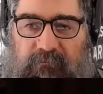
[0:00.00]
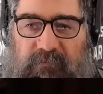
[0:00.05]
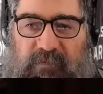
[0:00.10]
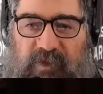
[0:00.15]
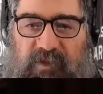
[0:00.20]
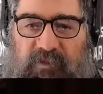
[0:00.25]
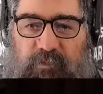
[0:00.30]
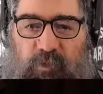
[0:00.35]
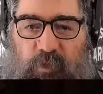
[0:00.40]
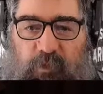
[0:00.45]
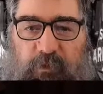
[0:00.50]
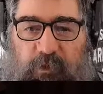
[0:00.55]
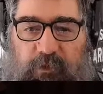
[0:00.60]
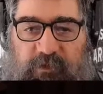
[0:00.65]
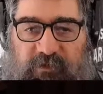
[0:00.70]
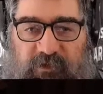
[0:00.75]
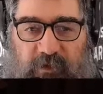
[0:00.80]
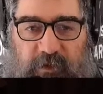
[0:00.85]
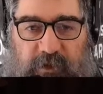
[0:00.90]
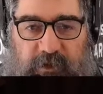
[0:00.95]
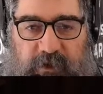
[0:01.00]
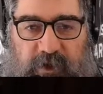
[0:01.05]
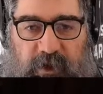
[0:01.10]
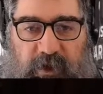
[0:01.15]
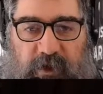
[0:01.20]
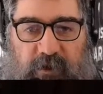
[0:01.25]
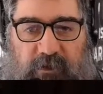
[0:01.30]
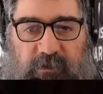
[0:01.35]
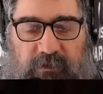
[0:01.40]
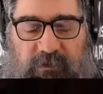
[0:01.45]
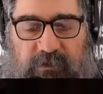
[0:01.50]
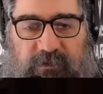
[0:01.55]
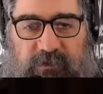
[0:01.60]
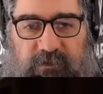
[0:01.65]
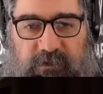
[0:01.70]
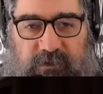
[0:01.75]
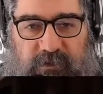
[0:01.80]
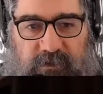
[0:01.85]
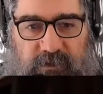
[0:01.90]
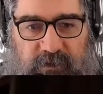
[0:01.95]
It's more of those giant
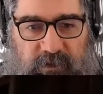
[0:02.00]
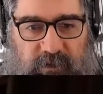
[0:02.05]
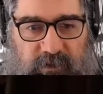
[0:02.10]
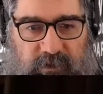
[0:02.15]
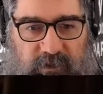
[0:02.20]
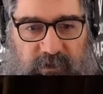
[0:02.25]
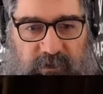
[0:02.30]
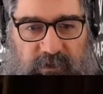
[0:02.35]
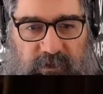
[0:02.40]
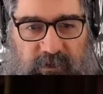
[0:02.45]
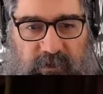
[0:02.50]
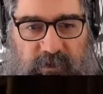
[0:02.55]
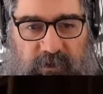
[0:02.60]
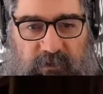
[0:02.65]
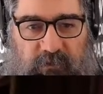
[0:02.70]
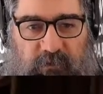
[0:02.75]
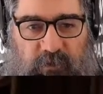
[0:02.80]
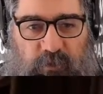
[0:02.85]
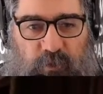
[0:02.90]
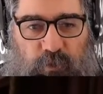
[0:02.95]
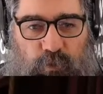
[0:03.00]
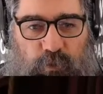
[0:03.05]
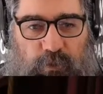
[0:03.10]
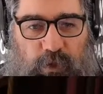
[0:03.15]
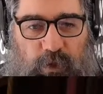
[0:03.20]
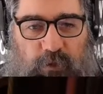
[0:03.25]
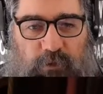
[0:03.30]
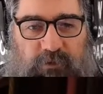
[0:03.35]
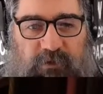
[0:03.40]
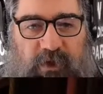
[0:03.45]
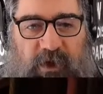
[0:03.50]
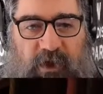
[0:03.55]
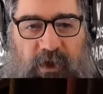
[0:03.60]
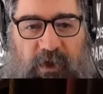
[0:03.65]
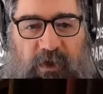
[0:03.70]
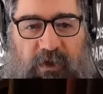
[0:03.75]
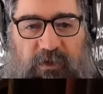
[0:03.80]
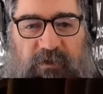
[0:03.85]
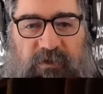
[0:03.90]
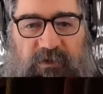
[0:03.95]
cows and the cool old
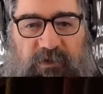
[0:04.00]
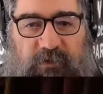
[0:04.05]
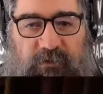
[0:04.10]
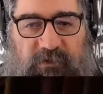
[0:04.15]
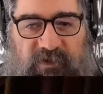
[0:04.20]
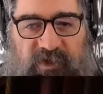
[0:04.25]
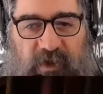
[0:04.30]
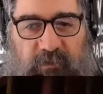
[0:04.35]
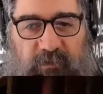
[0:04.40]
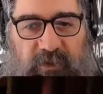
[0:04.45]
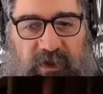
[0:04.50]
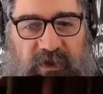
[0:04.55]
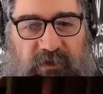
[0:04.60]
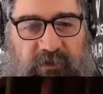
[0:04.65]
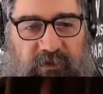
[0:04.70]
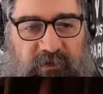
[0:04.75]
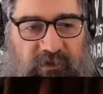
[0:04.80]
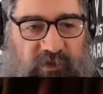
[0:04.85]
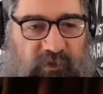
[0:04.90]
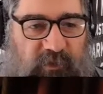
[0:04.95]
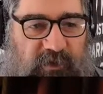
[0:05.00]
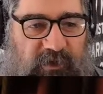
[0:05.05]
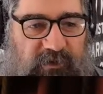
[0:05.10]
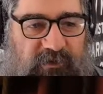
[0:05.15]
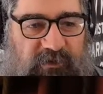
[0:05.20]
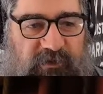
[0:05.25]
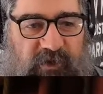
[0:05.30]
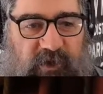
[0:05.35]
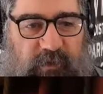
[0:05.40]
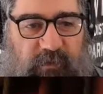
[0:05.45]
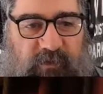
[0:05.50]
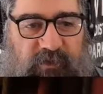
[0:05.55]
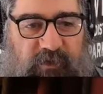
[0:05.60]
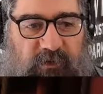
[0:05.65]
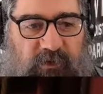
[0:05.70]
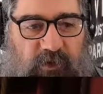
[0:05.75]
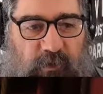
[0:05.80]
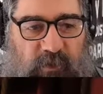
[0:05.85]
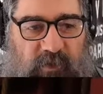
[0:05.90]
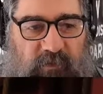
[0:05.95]
cars of some indeterminate shape,
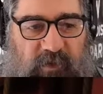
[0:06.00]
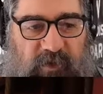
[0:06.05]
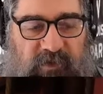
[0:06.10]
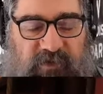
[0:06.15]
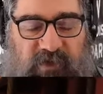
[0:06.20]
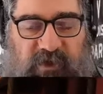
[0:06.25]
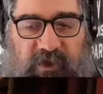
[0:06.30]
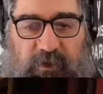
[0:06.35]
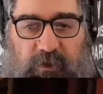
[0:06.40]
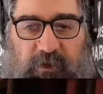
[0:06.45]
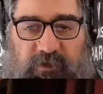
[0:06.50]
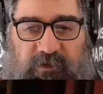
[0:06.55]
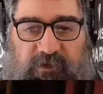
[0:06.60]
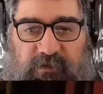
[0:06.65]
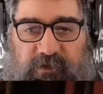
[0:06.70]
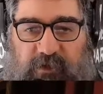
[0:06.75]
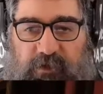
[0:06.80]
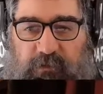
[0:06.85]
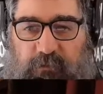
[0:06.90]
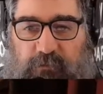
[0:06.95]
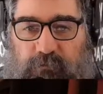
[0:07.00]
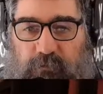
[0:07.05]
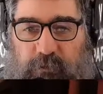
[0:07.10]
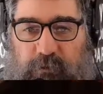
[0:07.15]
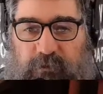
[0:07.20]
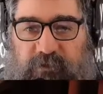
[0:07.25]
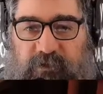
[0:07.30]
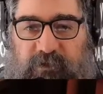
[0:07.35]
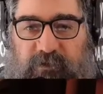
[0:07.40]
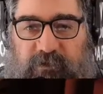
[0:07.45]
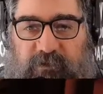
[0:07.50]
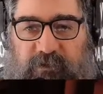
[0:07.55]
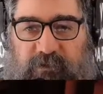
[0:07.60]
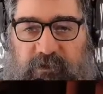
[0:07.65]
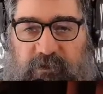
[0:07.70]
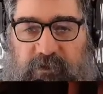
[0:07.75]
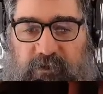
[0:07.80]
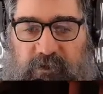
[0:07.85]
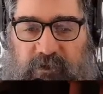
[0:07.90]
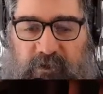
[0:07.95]
so no one pays any licensing or royalties.
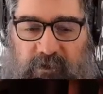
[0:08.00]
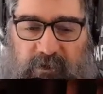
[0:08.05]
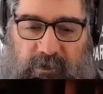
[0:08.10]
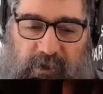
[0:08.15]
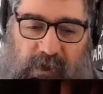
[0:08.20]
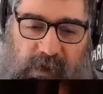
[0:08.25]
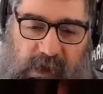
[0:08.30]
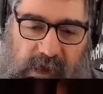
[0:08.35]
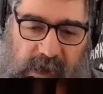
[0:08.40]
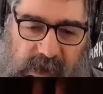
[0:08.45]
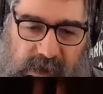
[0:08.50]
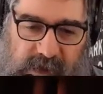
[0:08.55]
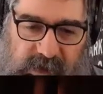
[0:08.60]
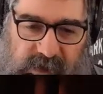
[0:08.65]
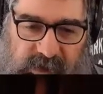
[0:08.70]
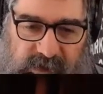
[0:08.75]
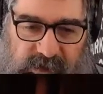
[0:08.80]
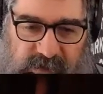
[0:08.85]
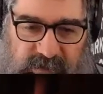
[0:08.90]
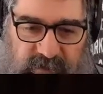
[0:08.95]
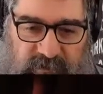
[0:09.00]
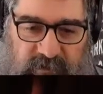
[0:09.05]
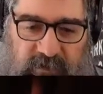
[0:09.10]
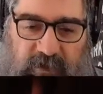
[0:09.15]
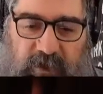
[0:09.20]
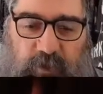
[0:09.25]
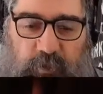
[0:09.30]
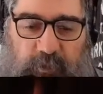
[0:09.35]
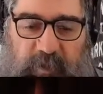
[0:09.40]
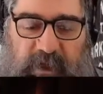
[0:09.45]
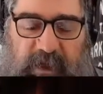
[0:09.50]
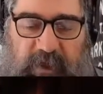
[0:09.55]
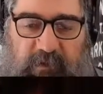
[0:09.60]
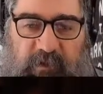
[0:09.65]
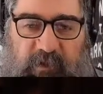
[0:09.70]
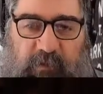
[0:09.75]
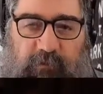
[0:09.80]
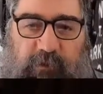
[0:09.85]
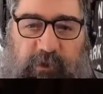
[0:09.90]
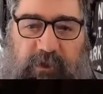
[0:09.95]
They could be
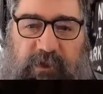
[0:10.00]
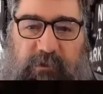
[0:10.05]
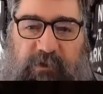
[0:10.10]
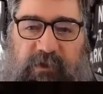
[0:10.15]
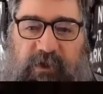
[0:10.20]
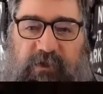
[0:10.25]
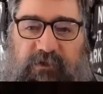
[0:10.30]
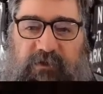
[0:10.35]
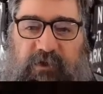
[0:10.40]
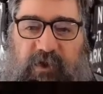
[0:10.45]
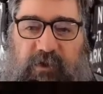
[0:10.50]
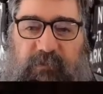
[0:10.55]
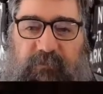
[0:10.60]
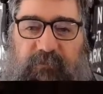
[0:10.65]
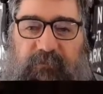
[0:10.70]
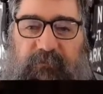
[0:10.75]
anything really with that shape.